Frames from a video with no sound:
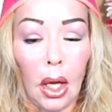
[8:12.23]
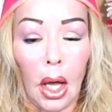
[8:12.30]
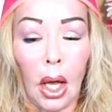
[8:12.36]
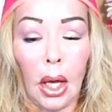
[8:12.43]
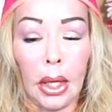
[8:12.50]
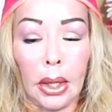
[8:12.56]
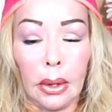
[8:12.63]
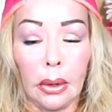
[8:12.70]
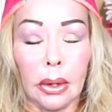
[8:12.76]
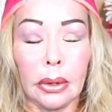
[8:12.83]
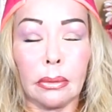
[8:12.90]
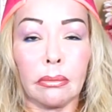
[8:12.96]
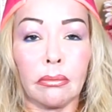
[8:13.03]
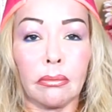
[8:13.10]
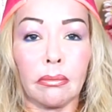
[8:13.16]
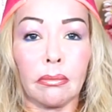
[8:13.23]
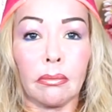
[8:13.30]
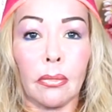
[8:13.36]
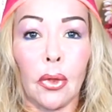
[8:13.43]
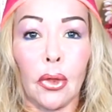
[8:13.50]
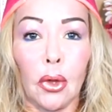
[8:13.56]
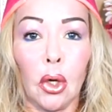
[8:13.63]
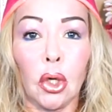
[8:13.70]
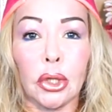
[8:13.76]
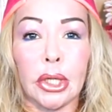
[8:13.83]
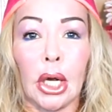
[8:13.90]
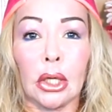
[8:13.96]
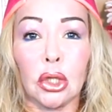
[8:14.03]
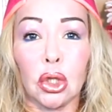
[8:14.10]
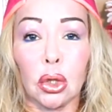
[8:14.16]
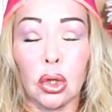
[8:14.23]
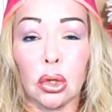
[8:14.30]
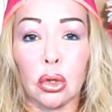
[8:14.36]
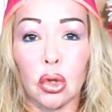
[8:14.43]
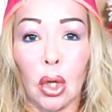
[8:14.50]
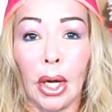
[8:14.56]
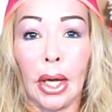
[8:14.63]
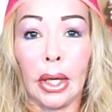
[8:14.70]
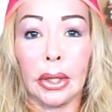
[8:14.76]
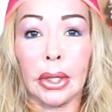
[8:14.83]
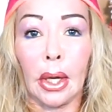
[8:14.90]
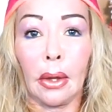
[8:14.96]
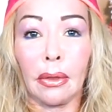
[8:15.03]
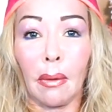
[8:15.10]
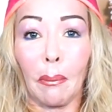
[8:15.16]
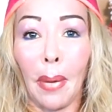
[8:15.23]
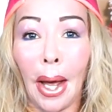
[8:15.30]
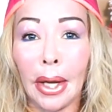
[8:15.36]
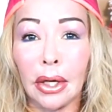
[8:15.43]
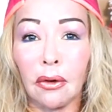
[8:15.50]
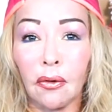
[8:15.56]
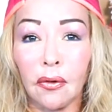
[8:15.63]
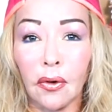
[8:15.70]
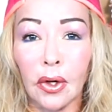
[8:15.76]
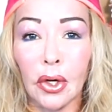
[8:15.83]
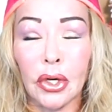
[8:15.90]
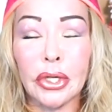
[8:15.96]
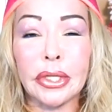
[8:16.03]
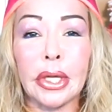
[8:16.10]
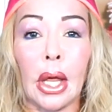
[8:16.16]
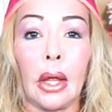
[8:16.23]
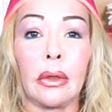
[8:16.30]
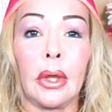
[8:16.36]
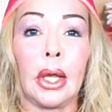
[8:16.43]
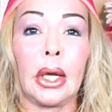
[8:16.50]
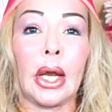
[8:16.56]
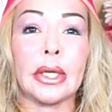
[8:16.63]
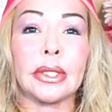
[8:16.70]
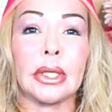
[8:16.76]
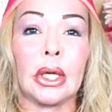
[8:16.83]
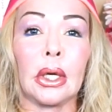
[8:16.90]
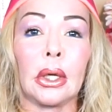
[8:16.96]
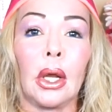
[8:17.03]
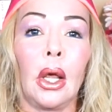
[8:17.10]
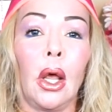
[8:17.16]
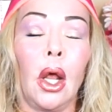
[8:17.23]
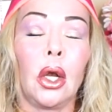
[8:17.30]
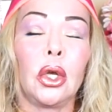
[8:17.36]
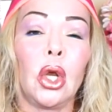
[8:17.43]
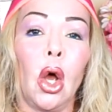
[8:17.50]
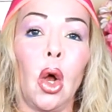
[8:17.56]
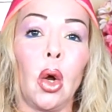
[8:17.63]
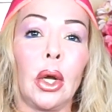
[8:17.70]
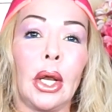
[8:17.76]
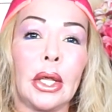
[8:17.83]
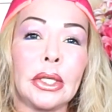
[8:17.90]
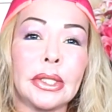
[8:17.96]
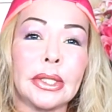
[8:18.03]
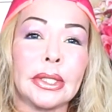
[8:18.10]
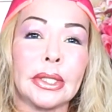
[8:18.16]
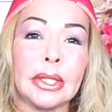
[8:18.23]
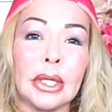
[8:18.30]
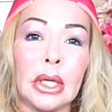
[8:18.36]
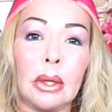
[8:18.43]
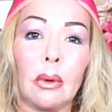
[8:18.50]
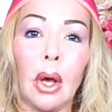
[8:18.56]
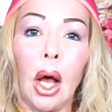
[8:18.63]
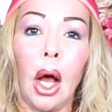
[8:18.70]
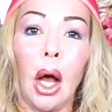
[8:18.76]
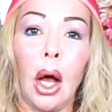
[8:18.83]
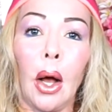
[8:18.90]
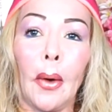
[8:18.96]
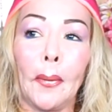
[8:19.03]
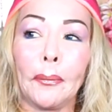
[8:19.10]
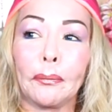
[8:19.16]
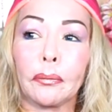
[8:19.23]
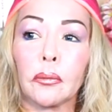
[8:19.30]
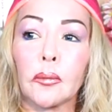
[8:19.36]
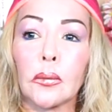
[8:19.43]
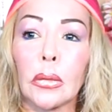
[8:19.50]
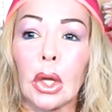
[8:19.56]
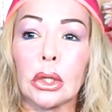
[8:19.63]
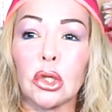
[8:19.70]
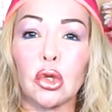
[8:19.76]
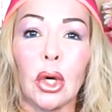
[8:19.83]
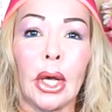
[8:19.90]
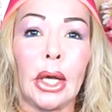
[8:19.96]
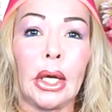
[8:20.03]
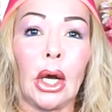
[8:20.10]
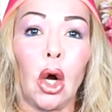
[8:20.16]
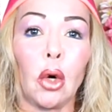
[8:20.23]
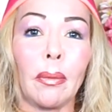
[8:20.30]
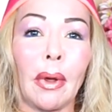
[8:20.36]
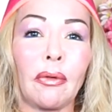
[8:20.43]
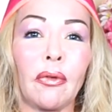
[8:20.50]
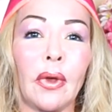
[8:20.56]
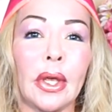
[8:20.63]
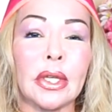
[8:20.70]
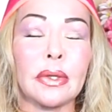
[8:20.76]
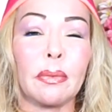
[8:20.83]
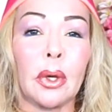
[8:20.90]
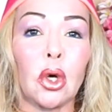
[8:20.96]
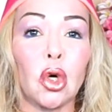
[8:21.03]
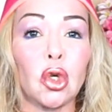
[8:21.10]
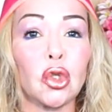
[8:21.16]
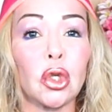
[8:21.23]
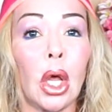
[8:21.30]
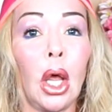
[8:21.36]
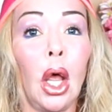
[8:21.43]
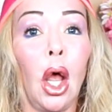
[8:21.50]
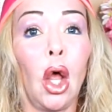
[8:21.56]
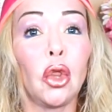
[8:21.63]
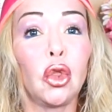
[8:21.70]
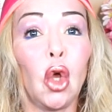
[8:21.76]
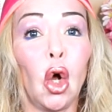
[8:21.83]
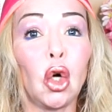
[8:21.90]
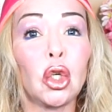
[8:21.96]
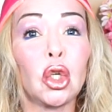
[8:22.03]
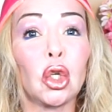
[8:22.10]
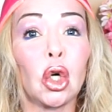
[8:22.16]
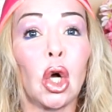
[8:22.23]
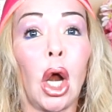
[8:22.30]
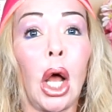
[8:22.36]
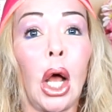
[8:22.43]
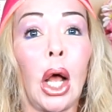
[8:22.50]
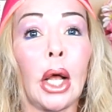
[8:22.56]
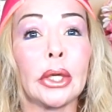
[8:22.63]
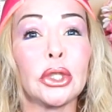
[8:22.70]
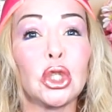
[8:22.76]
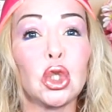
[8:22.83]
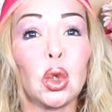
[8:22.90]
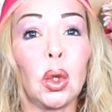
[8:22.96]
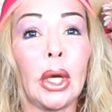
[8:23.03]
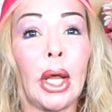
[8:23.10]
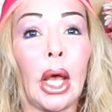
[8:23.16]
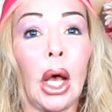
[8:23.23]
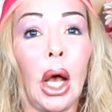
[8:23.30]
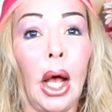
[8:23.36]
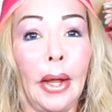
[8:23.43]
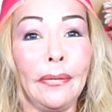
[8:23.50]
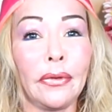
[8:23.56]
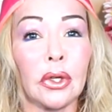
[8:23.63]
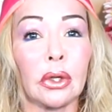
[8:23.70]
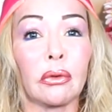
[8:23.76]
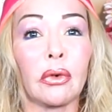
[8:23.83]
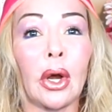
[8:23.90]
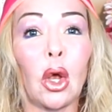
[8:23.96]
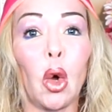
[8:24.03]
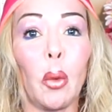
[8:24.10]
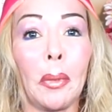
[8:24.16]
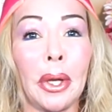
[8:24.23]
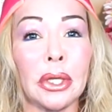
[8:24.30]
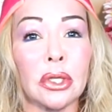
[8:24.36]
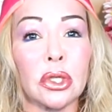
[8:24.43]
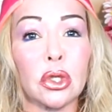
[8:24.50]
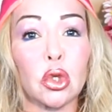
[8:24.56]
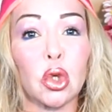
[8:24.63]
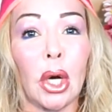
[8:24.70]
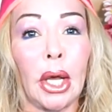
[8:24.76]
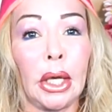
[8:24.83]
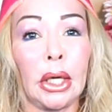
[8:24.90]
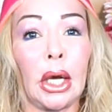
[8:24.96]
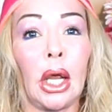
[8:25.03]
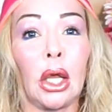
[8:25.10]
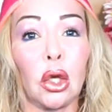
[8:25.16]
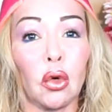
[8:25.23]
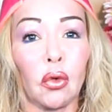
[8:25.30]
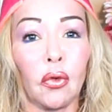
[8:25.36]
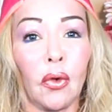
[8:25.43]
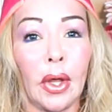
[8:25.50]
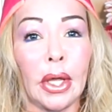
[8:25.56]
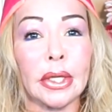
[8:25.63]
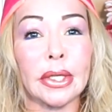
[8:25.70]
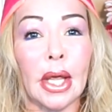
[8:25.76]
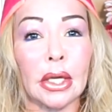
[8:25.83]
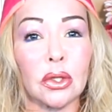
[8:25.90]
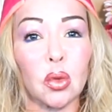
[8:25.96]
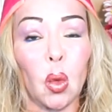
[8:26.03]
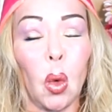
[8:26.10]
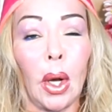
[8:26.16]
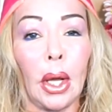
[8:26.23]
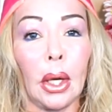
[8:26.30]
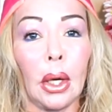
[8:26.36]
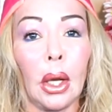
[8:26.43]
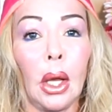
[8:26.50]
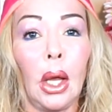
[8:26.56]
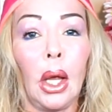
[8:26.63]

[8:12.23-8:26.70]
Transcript: I thought I should try the body first, and then I said, no, let's see, trying on my face, because Dr. Julia Hunter recommends trying in your face as well.